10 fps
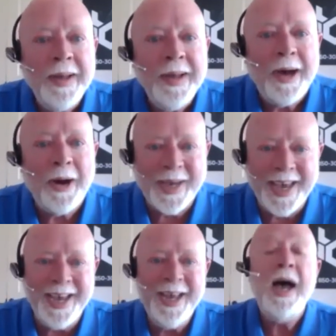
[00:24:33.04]

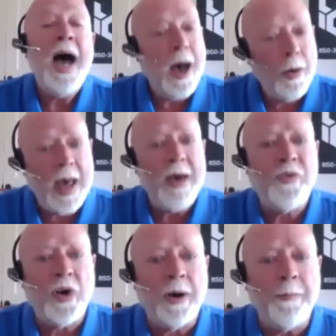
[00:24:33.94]
Okay,
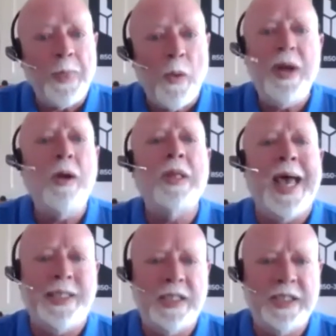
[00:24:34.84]
however, We don't
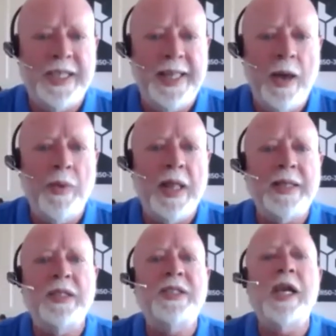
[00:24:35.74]
like to see that. We
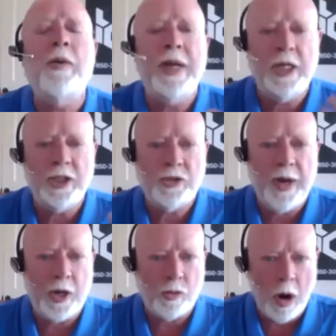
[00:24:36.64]
like to see our
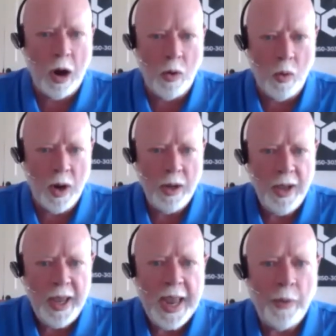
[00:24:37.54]
industry grow.
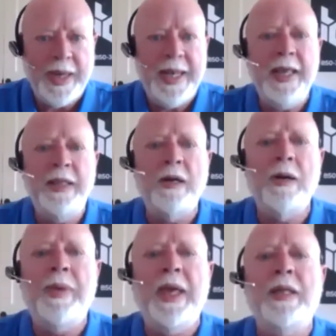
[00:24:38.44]
And we need there
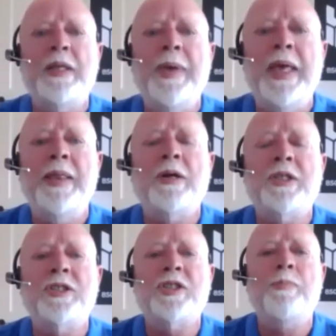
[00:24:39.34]
to be there
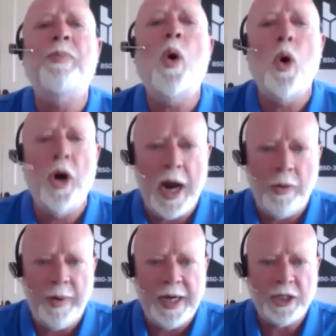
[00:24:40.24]
to support
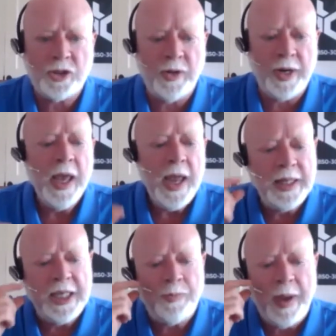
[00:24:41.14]
our industry.
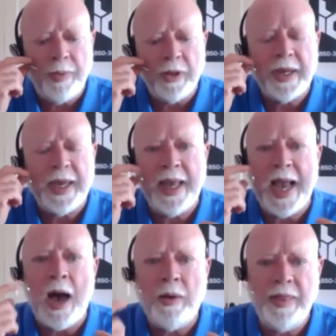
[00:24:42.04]
And these people that are getting
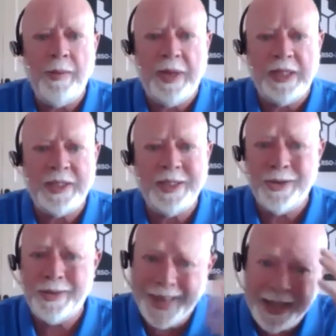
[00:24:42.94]
out of the business
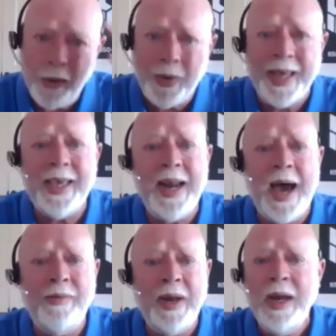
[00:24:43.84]
or think they want to get
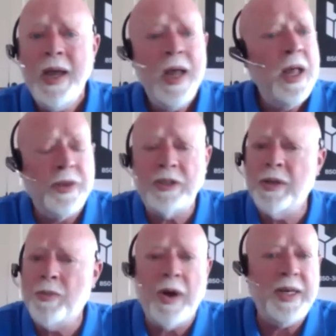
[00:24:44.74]
out of it, there's
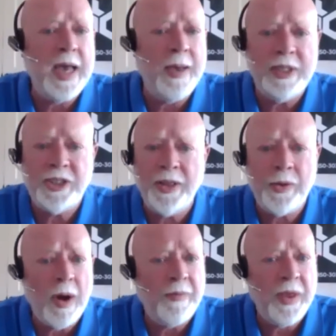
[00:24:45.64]
some great diamonds in the
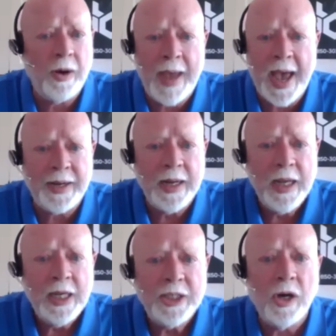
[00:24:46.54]
rough there, Matt.
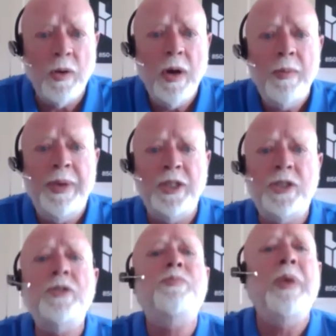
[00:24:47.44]
So
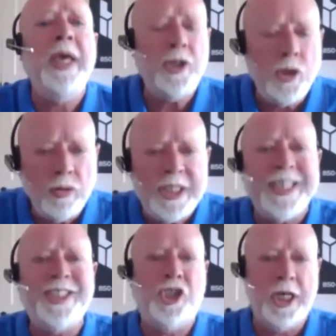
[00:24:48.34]
be
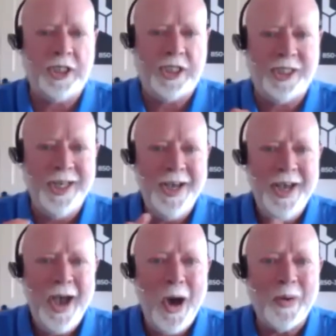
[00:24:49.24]
judicious,
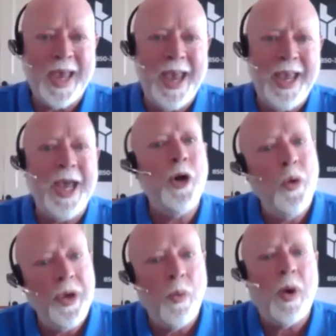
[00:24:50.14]
okay, and
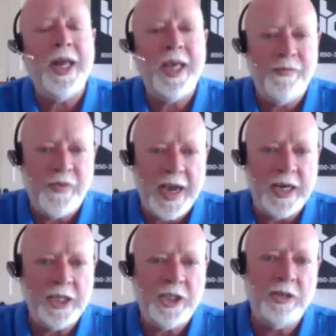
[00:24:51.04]
who you want to invite
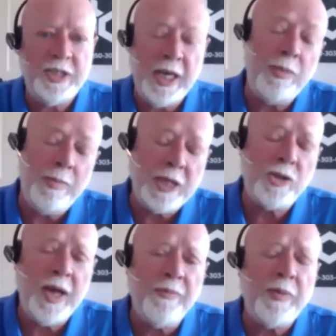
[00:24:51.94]
into your team, and make
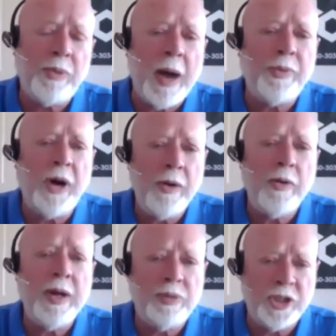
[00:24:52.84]
sure you have the proper
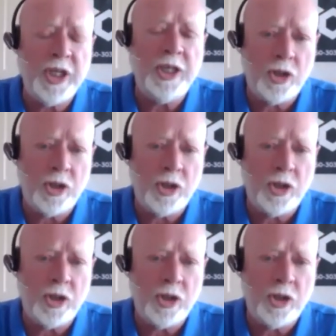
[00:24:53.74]
hiring procedure.